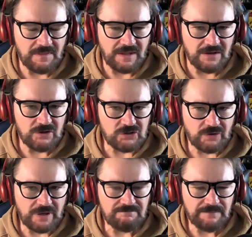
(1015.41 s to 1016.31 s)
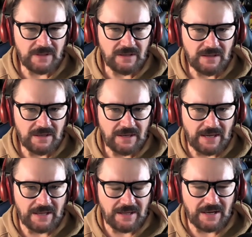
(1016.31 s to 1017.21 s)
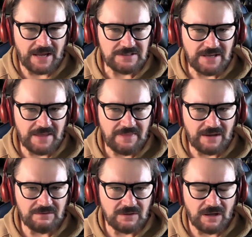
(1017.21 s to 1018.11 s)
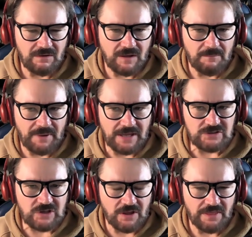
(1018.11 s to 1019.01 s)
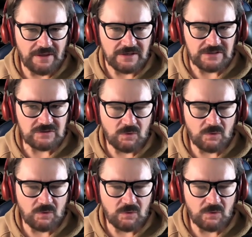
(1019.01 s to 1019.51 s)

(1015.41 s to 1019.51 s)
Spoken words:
the industry. And I say that based on this.